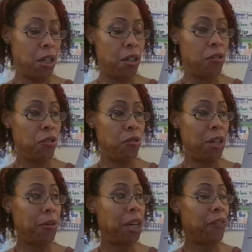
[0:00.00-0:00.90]
So
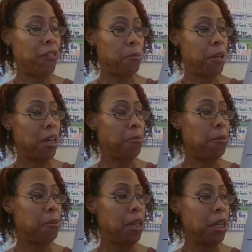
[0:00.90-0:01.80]
now we have our
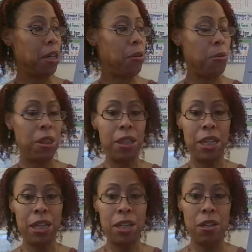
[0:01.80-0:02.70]
problem with the
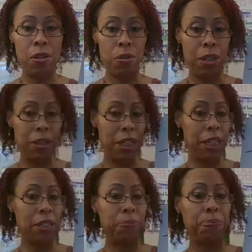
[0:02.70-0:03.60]
unknown at the
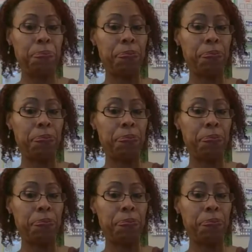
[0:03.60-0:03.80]
end.